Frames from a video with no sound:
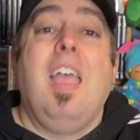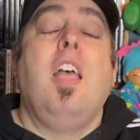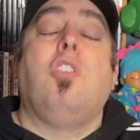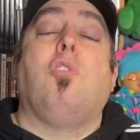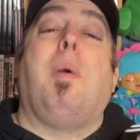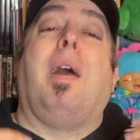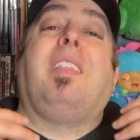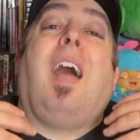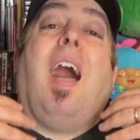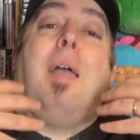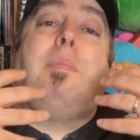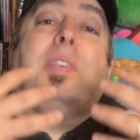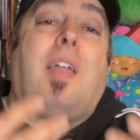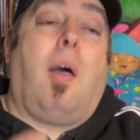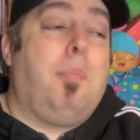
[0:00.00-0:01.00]
So so my time
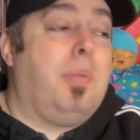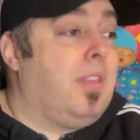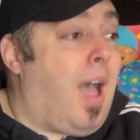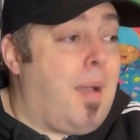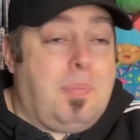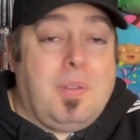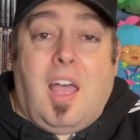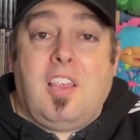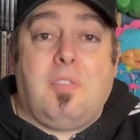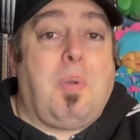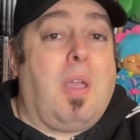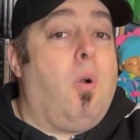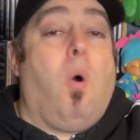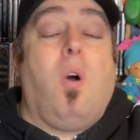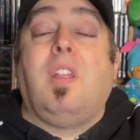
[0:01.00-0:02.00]
is now monopolized
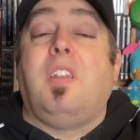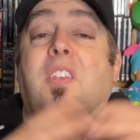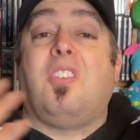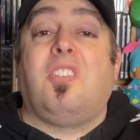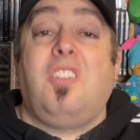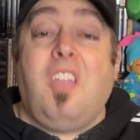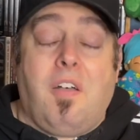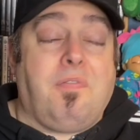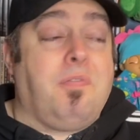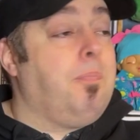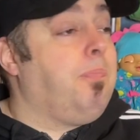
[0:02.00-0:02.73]
by all of this stuff.